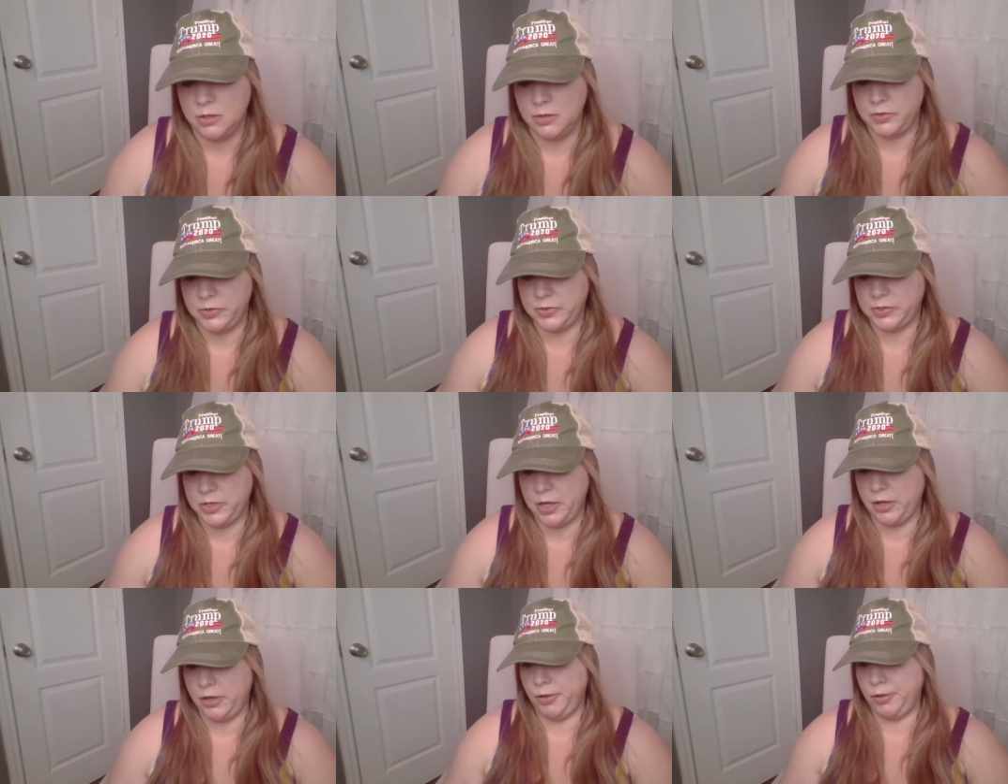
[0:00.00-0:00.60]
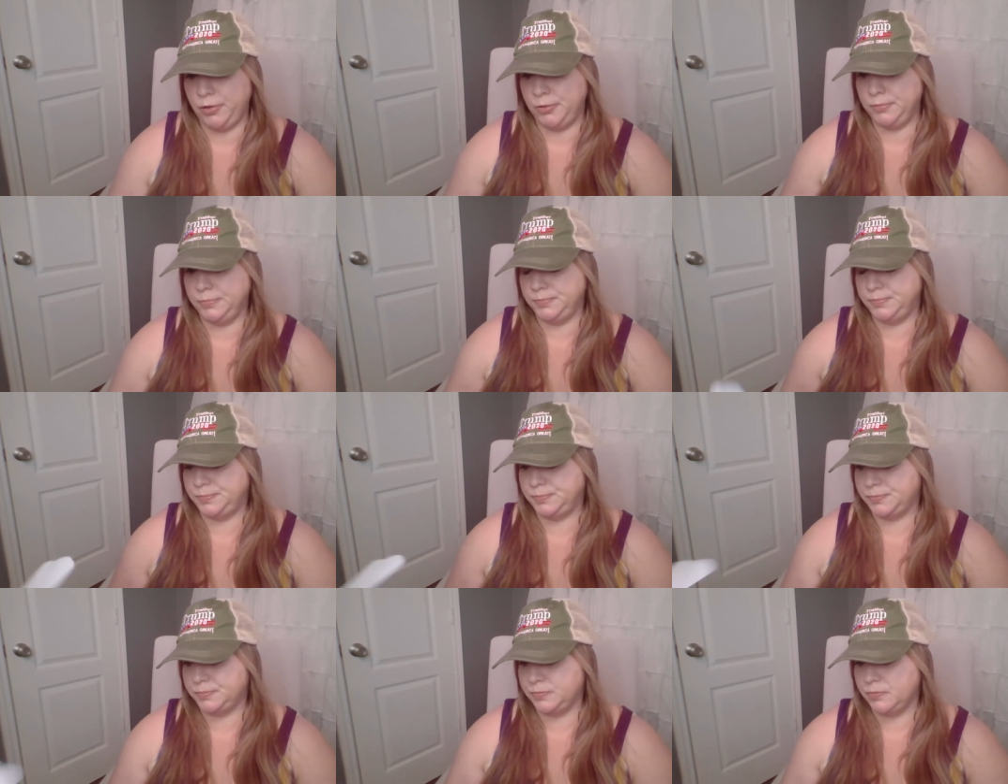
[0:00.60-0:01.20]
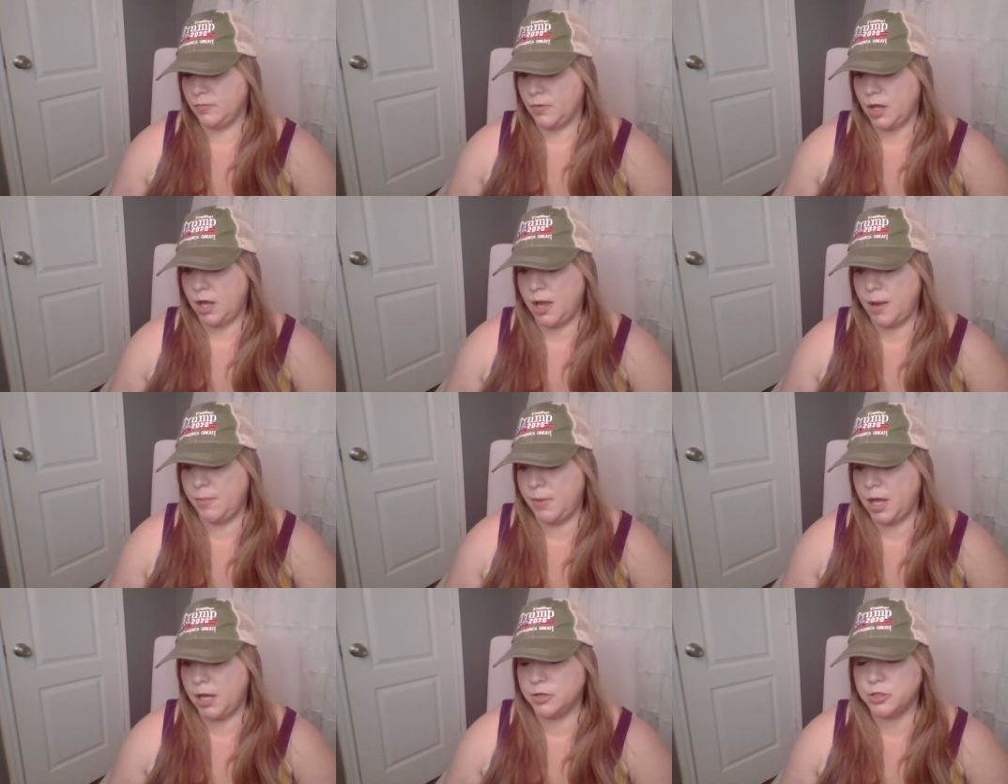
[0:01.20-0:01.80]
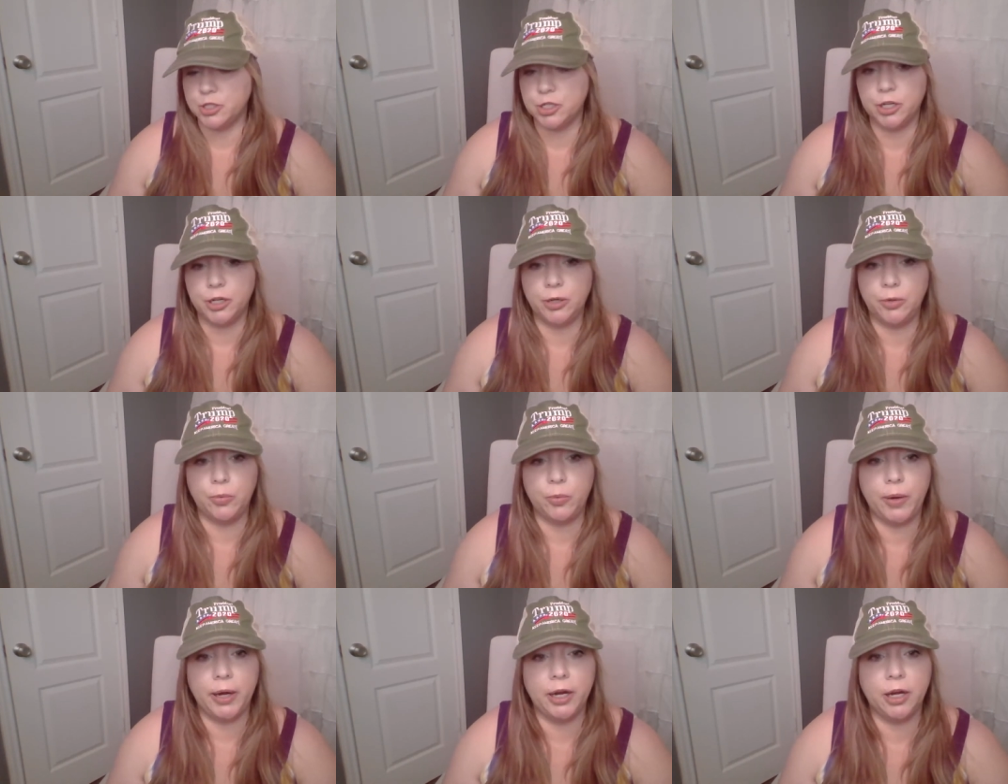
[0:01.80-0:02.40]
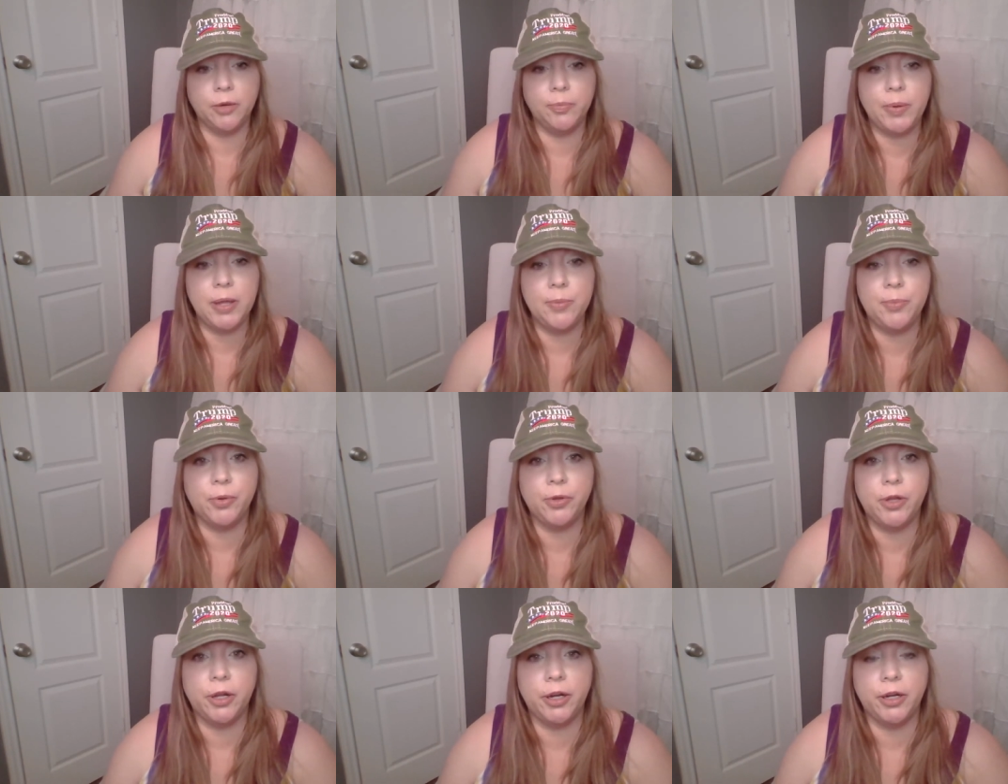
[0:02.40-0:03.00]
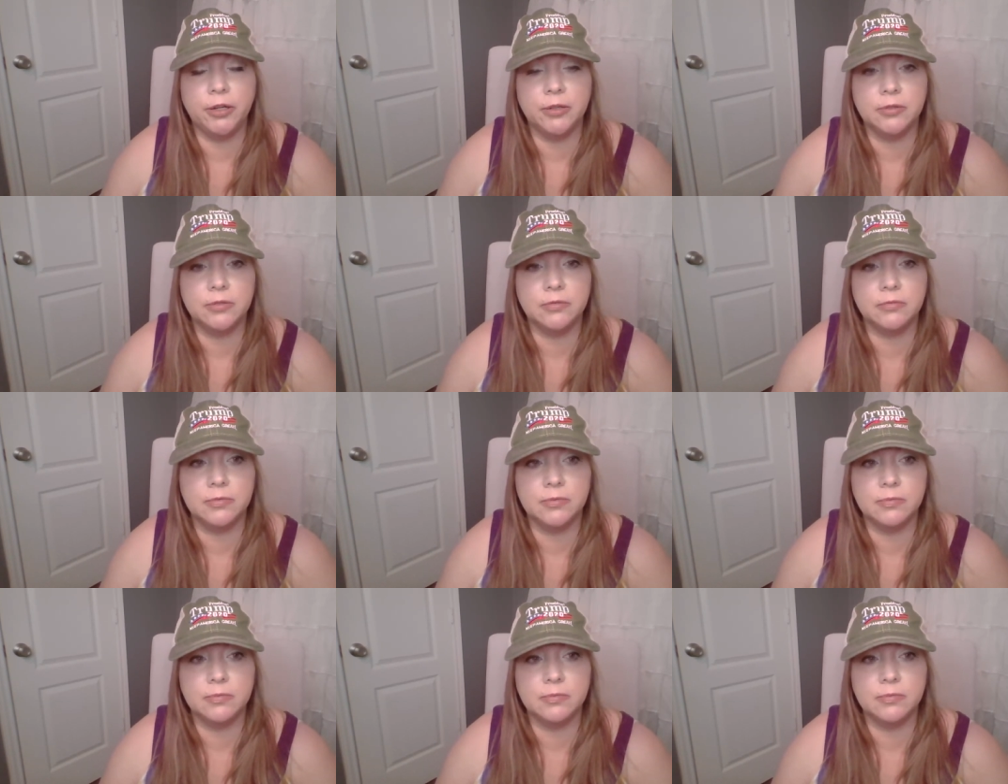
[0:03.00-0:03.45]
So I'm not sure where people are,